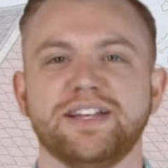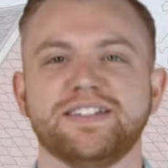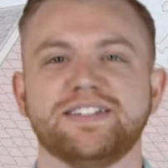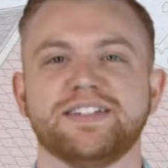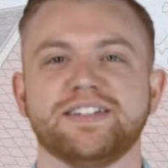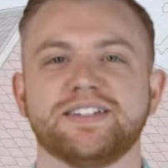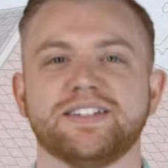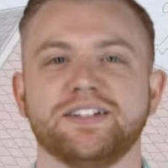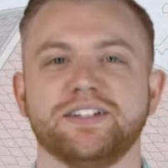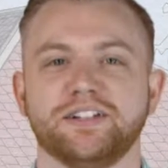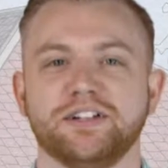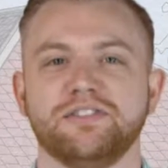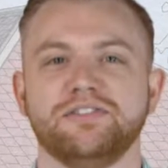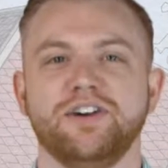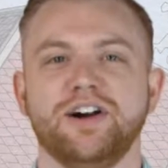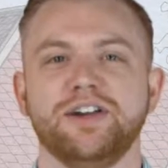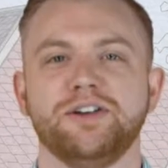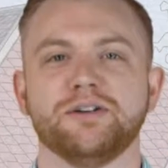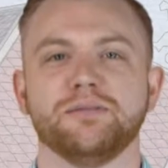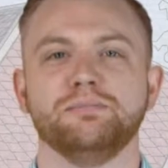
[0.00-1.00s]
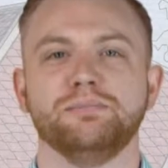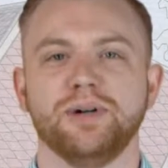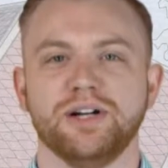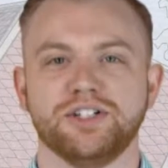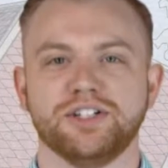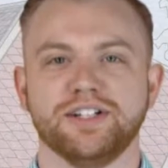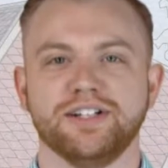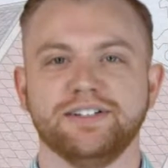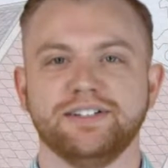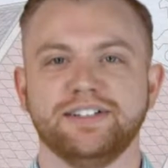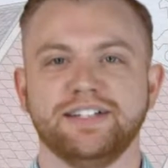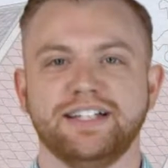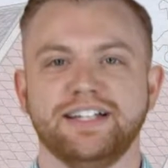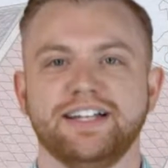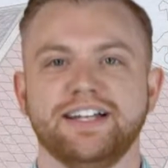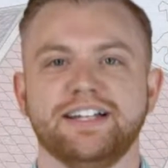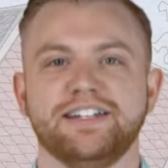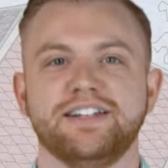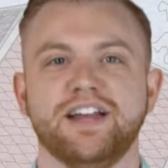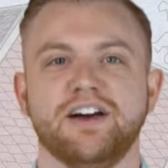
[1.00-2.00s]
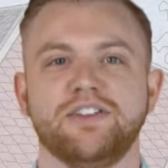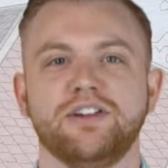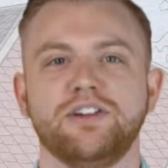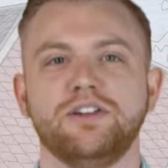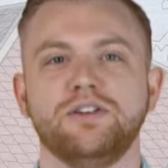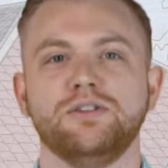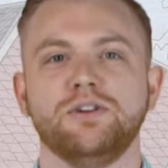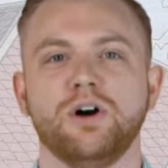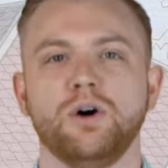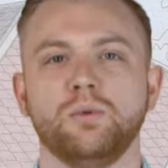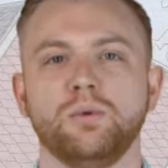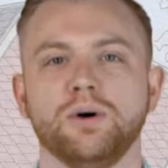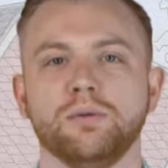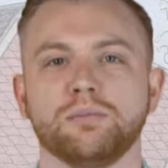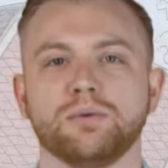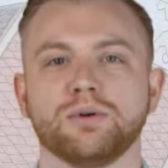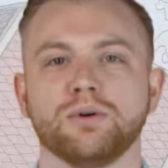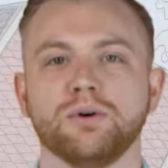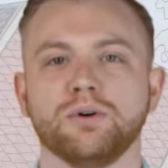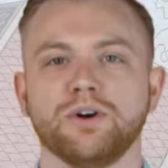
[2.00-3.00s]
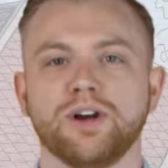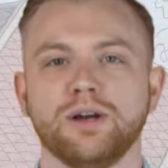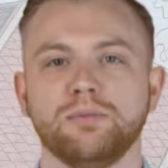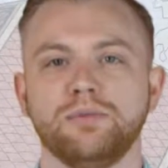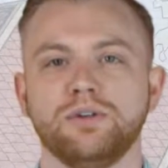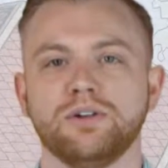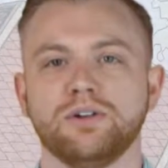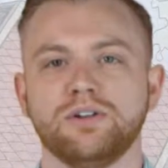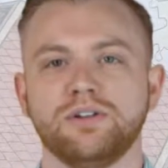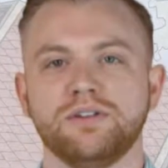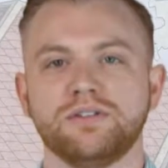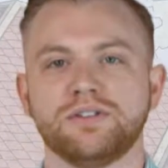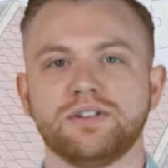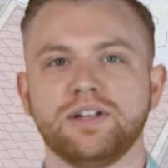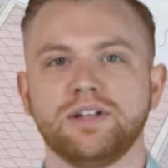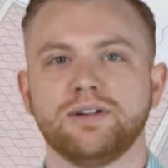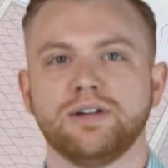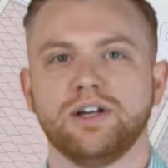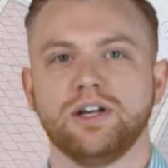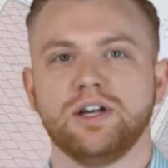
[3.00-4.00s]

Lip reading: is to solidify your budget. Now that you know what program you're using,